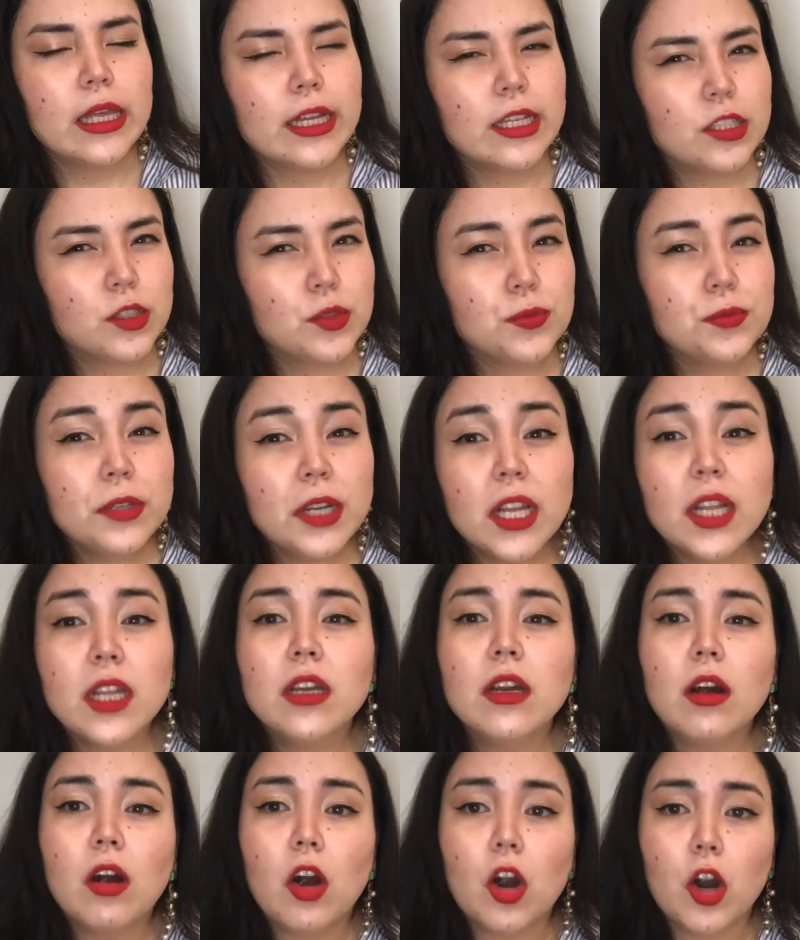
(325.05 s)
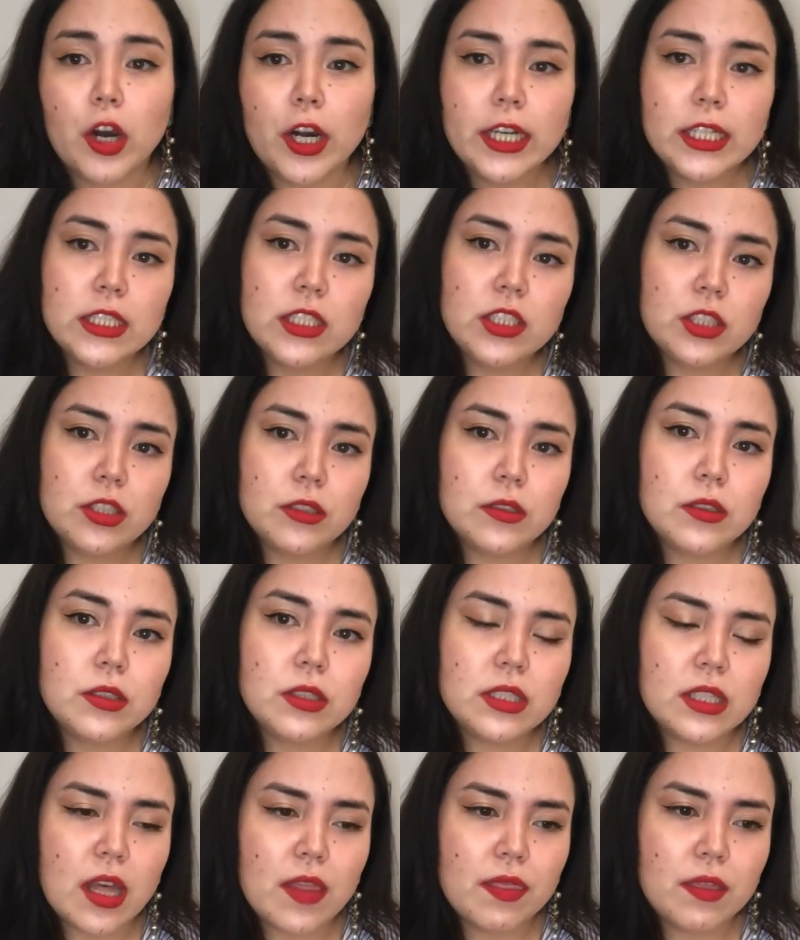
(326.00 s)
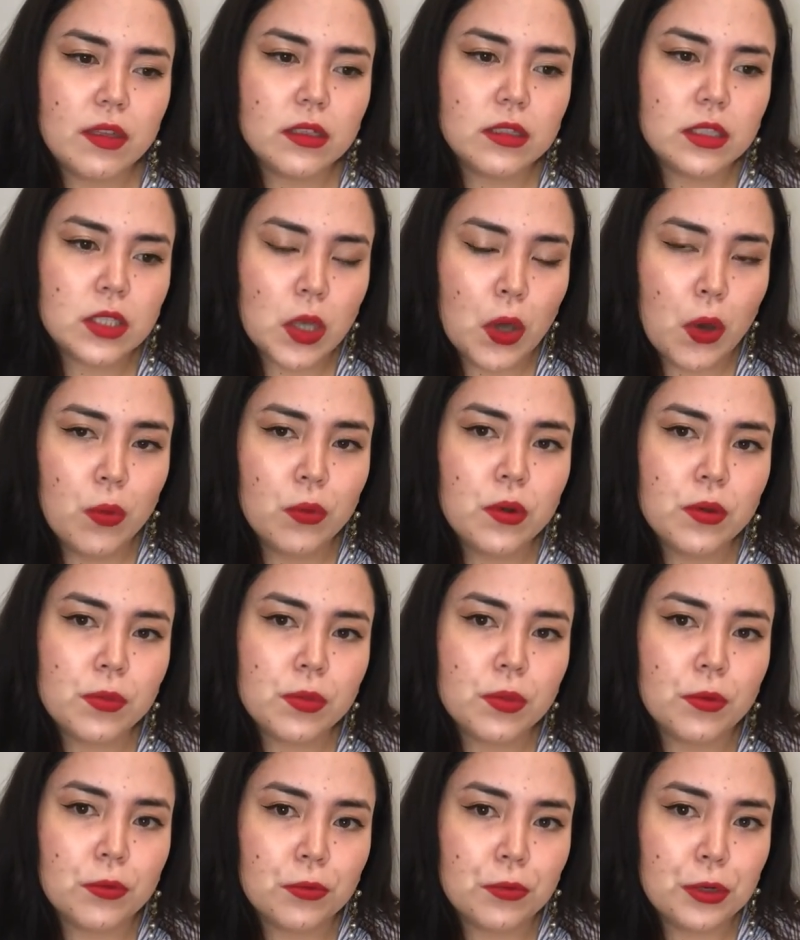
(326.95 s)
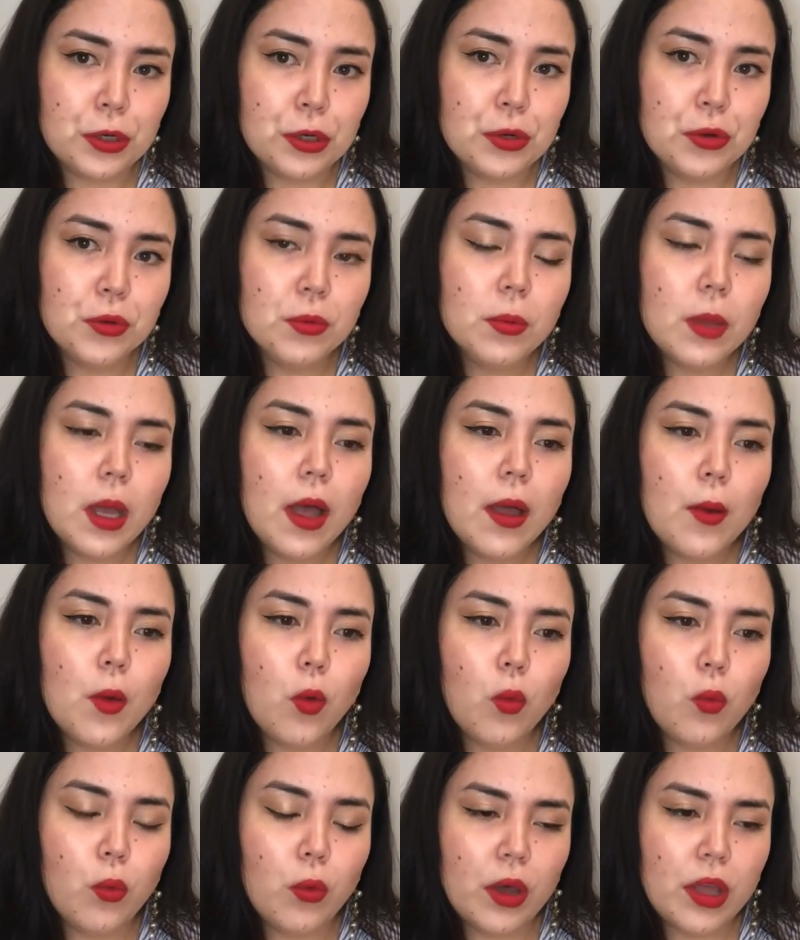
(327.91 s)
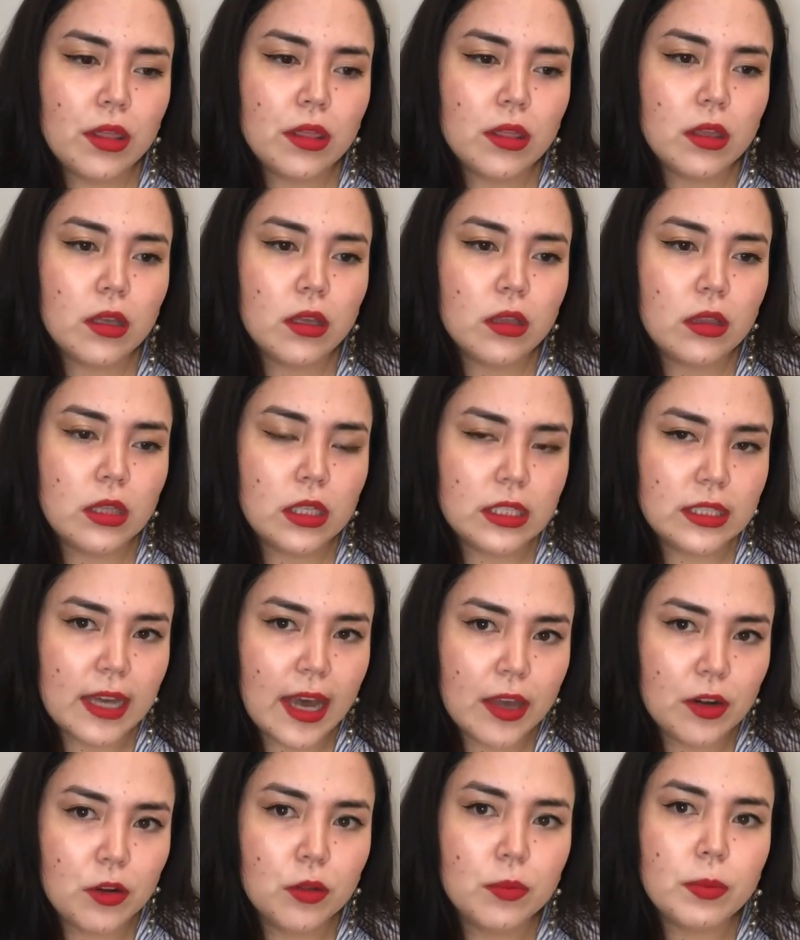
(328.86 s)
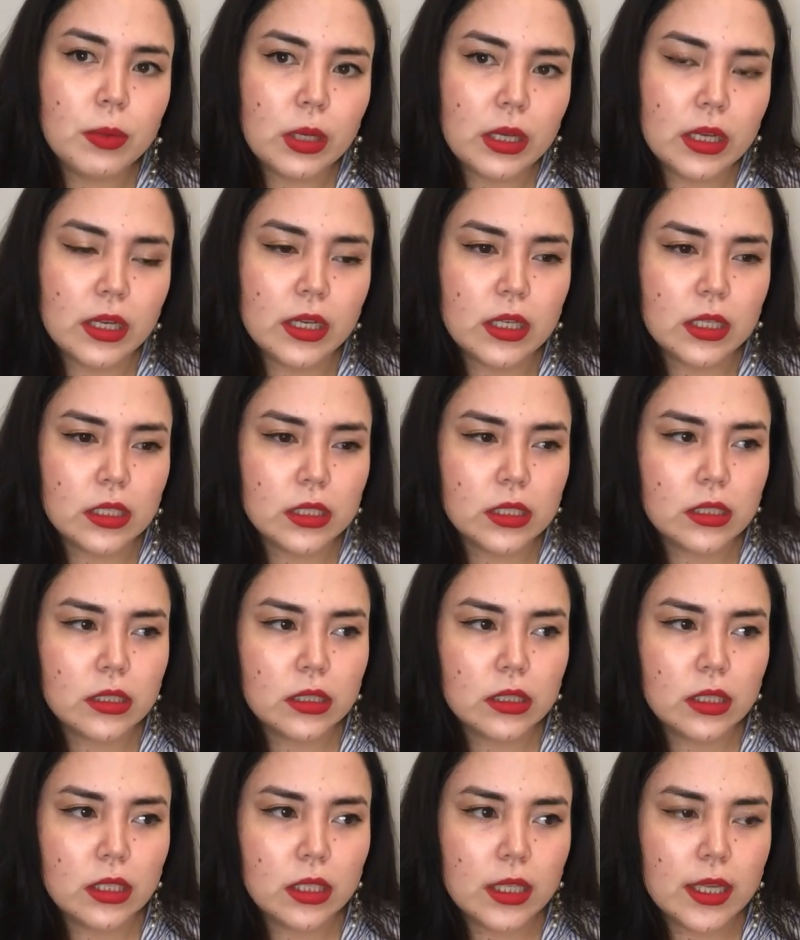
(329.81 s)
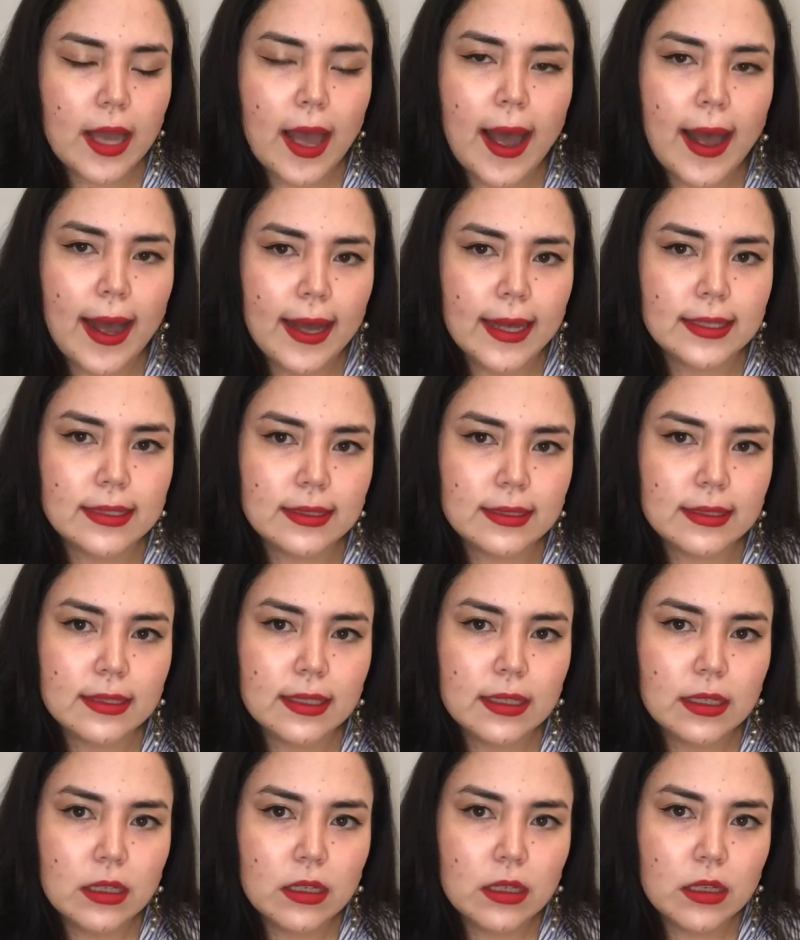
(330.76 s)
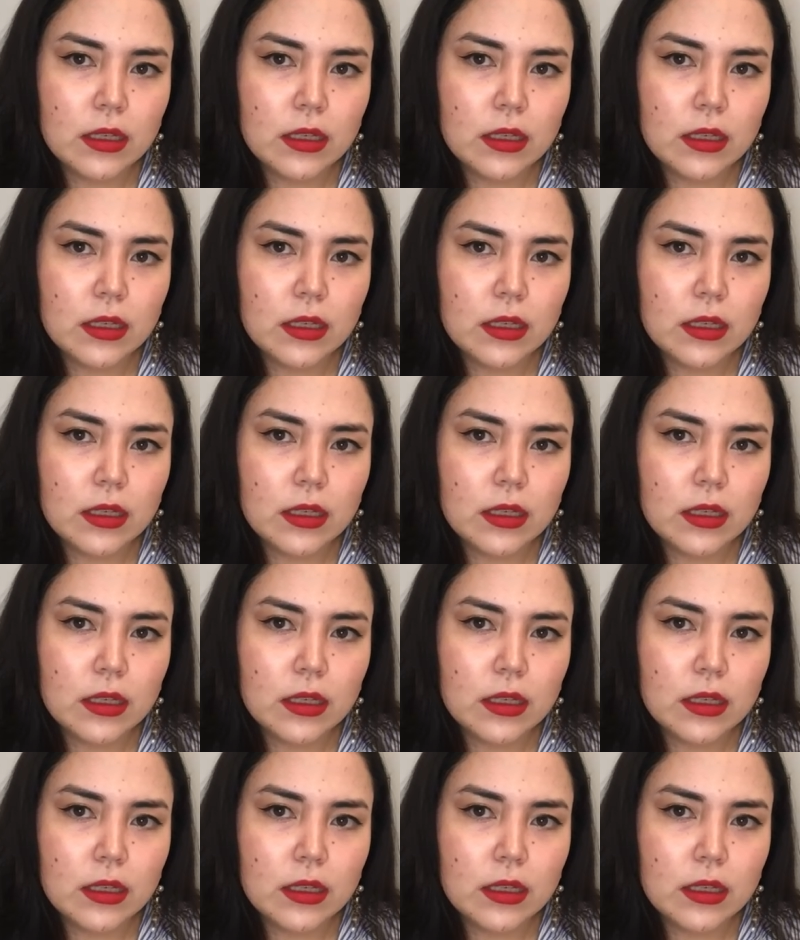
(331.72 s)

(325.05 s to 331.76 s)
It's really hard to set the tone of the room with the title because it has,